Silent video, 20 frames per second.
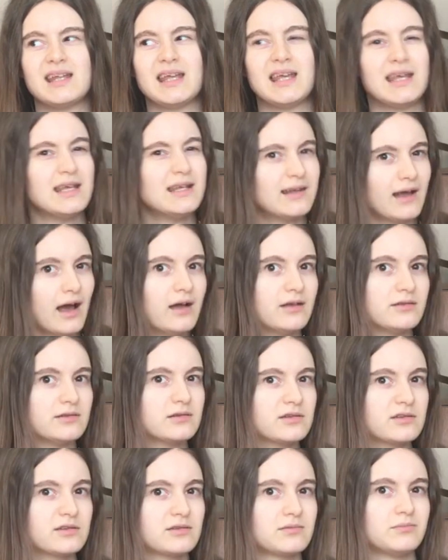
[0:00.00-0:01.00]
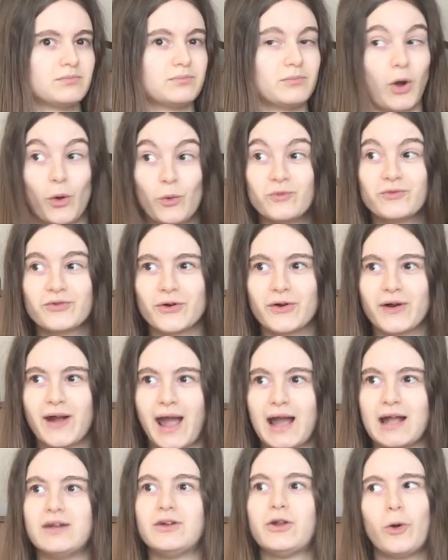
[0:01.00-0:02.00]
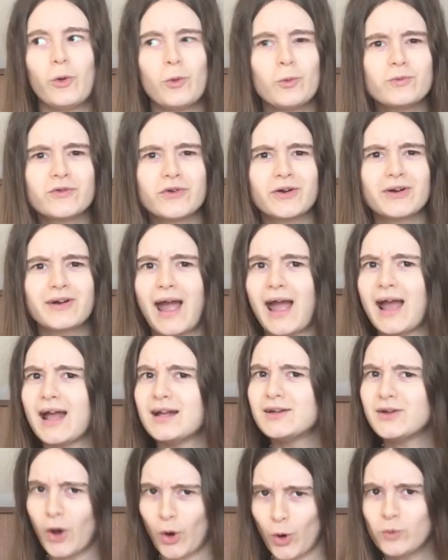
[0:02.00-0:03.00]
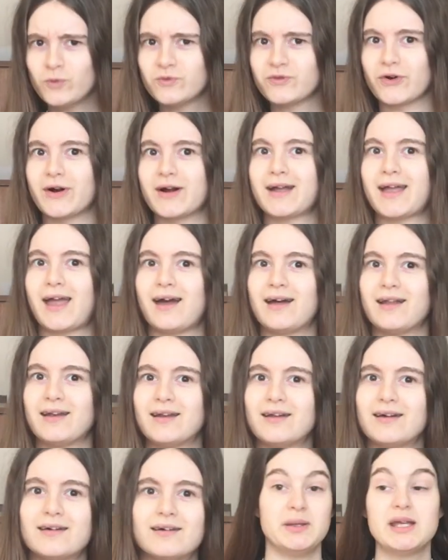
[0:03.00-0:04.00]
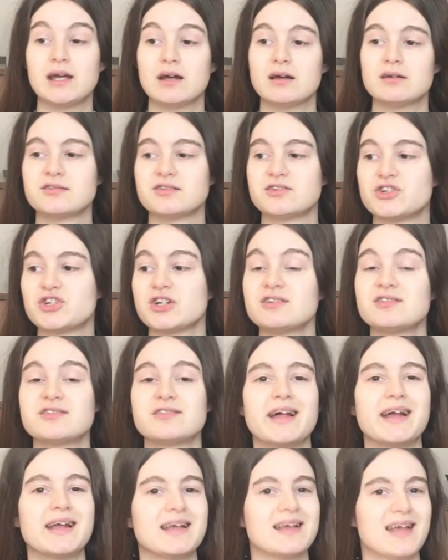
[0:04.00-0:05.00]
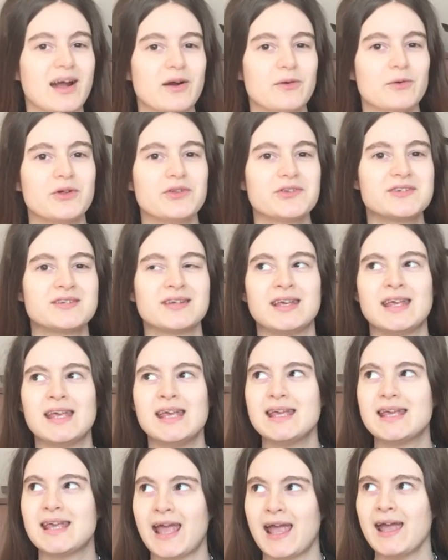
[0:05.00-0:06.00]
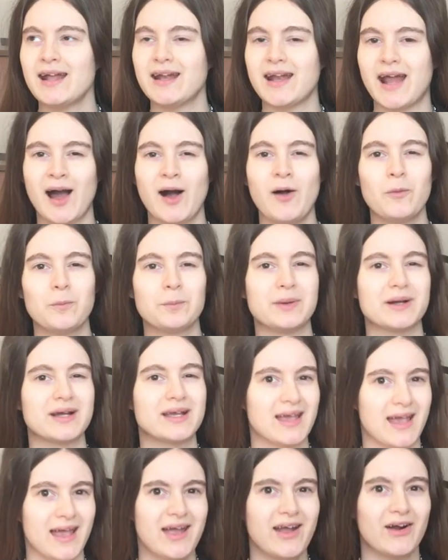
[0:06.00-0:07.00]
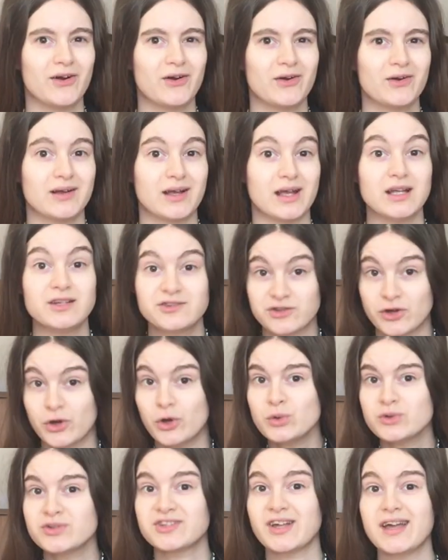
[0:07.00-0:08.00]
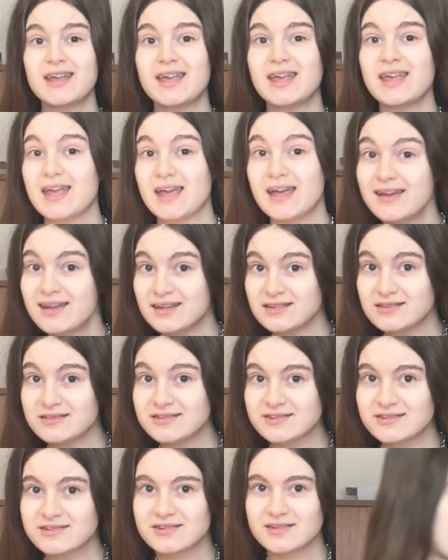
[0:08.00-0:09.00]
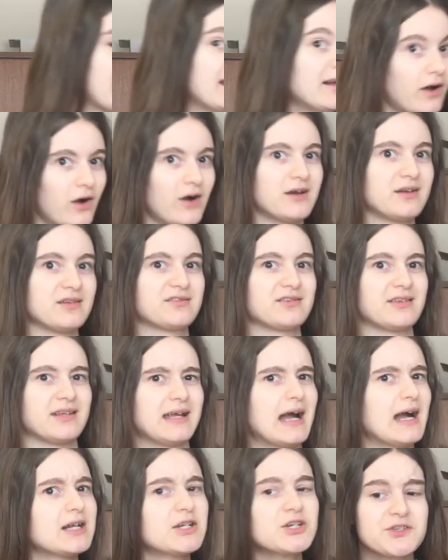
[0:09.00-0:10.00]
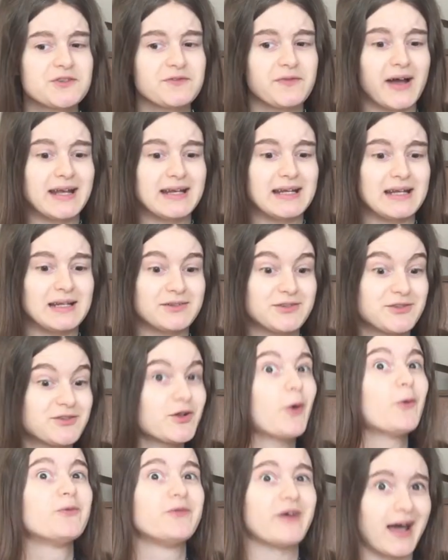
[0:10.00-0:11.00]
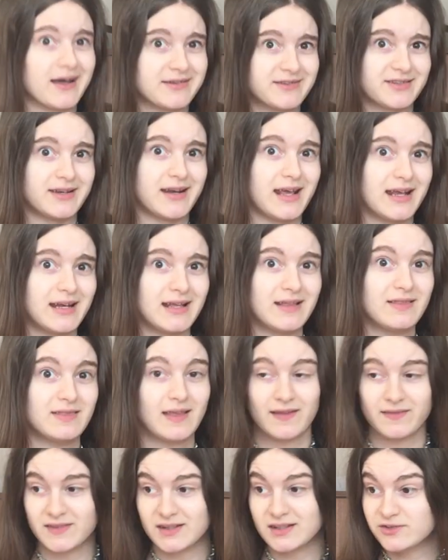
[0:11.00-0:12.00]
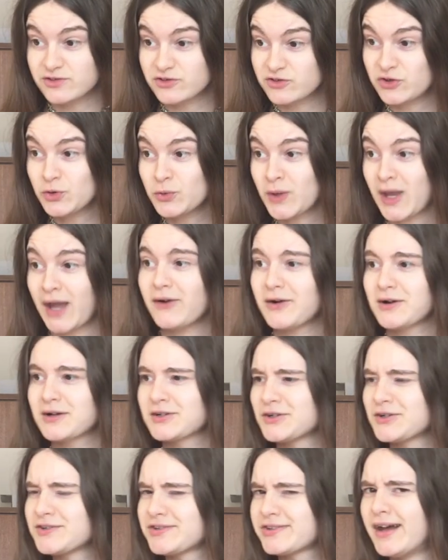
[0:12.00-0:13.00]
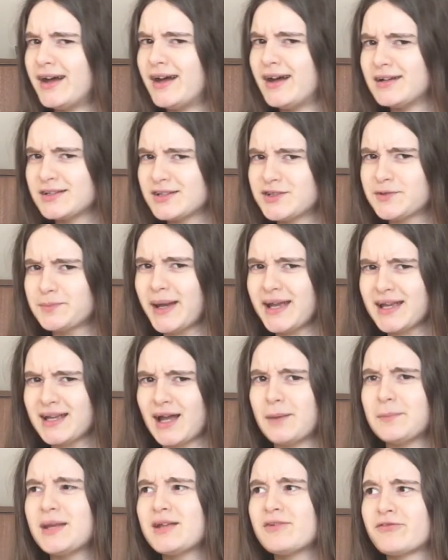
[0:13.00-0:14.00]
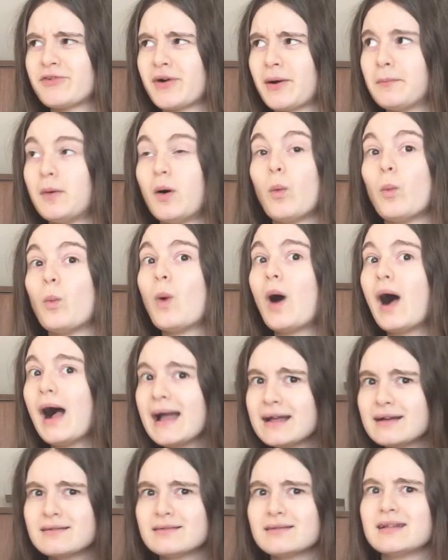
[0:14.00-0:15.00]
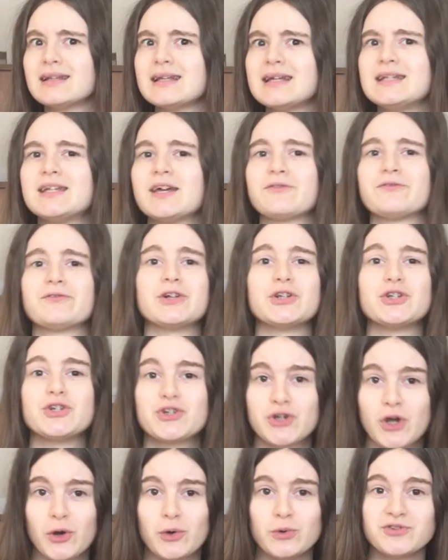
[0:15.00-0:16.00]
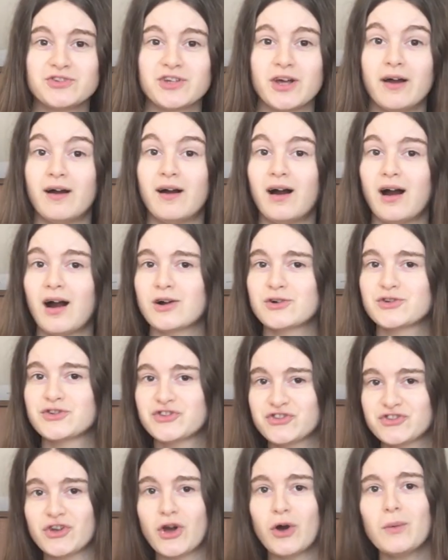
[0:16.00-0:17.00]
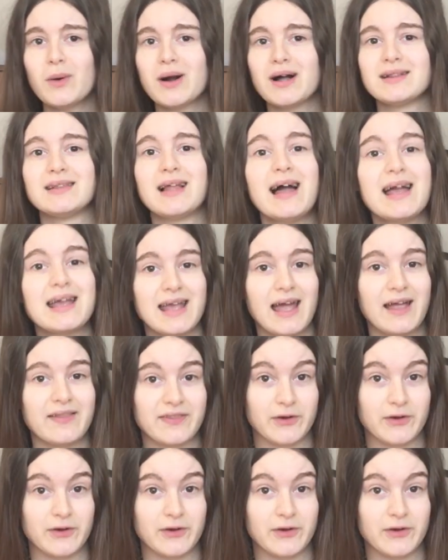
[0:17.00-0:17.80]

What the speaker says: he does. Over and over and over again. Because just like Geralt, he can't help but care. It's who Saiki is. And honestly, I just find it so fascinating that these two characters, despite coming from wildly different shows, are so alike at